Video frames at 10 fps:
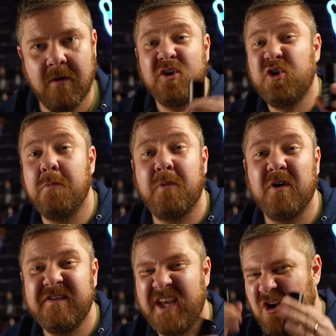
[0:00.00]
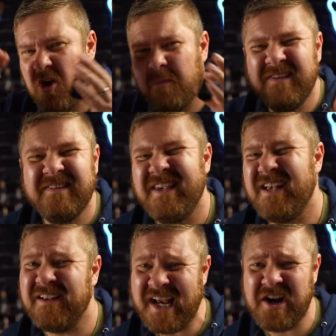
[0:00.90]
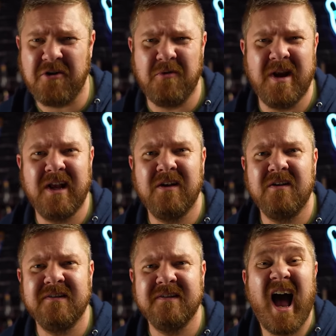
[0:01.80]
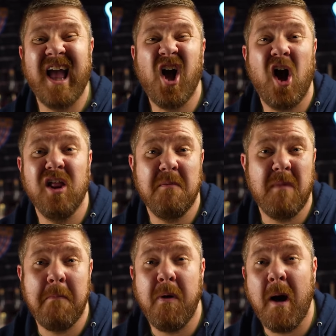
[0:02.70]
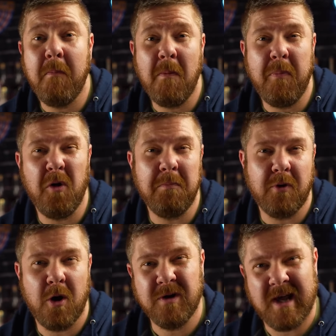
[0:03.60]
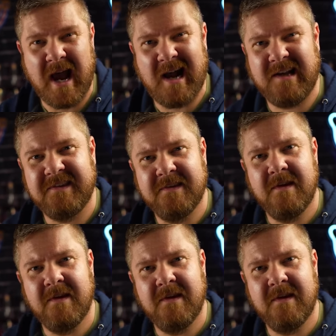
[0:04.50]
Super serum, see you later wrinkles. I call it my pumpable Botox.